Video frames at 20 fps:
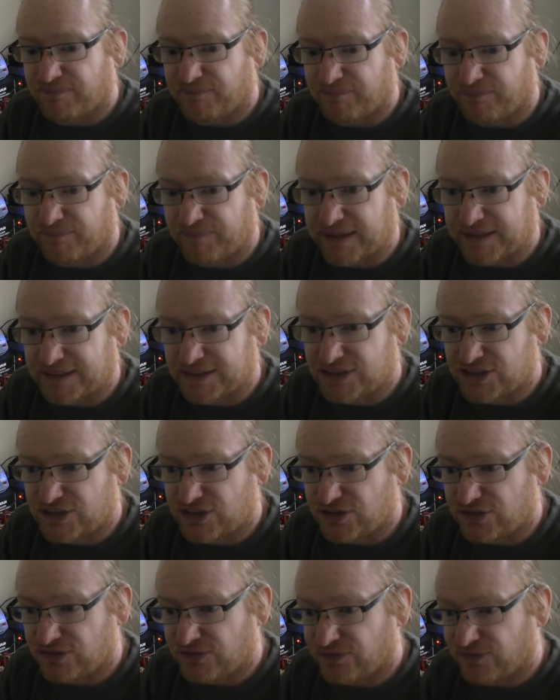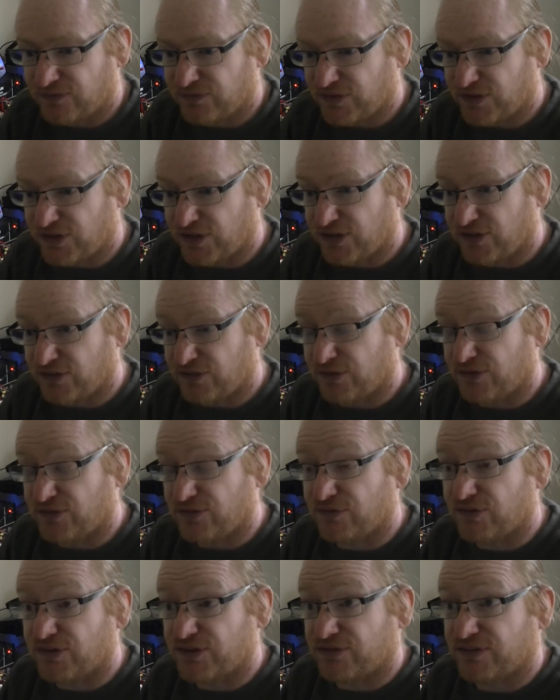back to you on
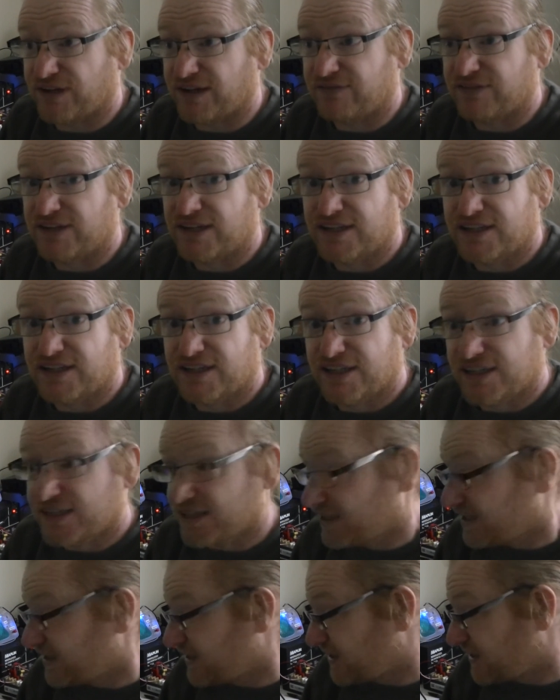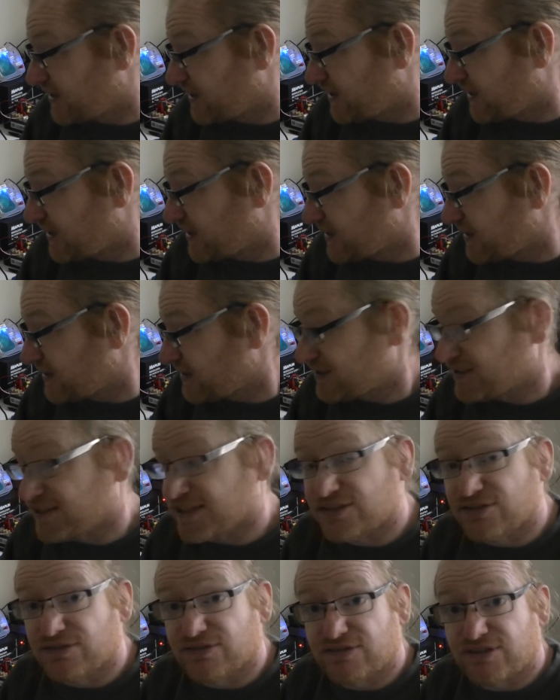
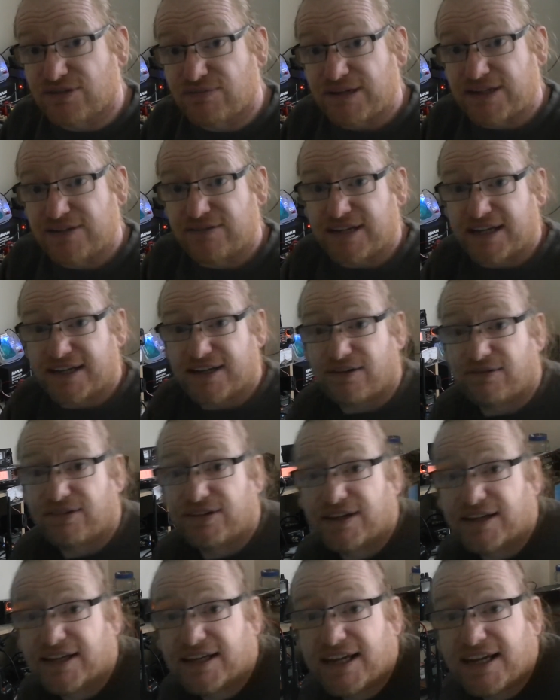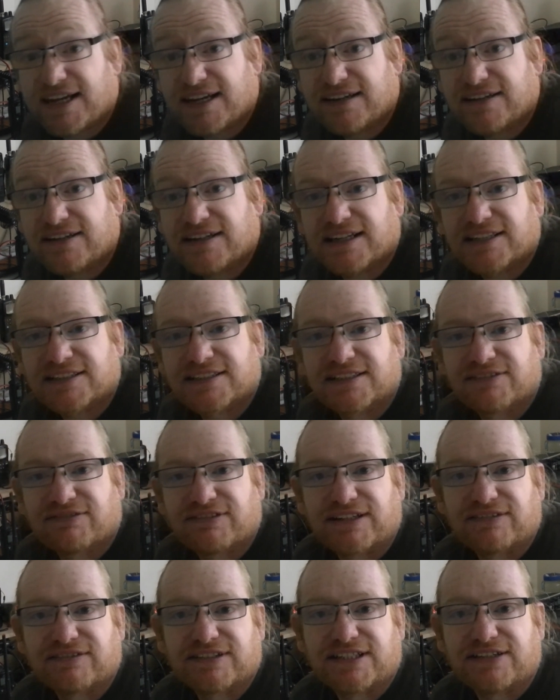145.600 when you let go of the key, and that's the
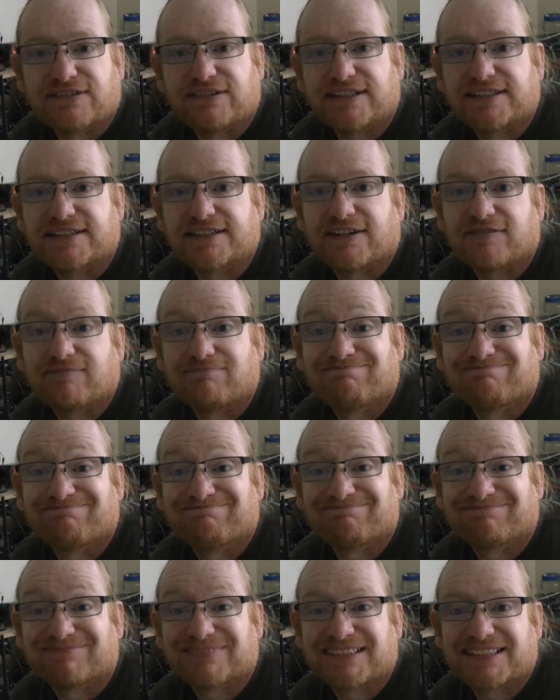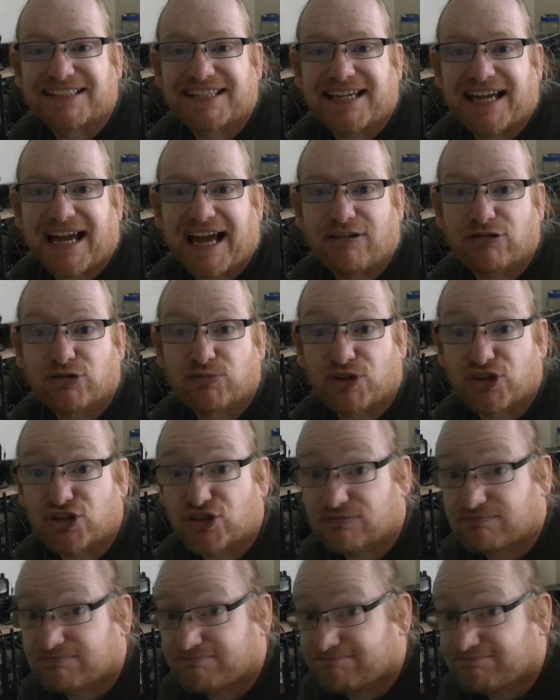frequency you listen on. It's the output.